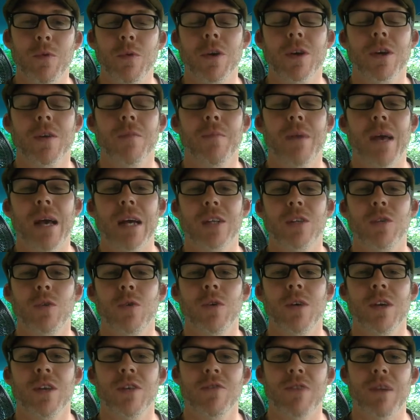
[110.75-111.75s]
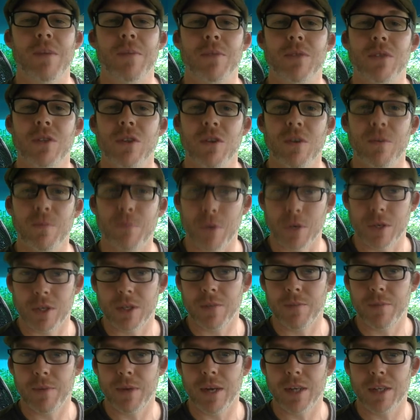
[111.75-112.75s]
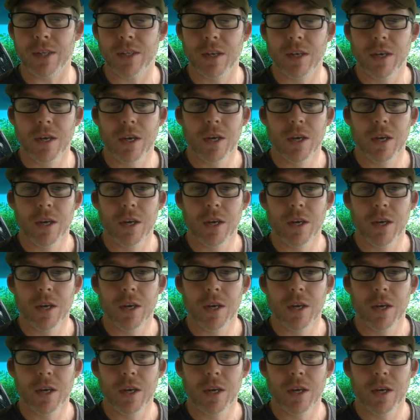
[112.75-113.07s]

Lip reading: welcome back to another episode of Books and Buds,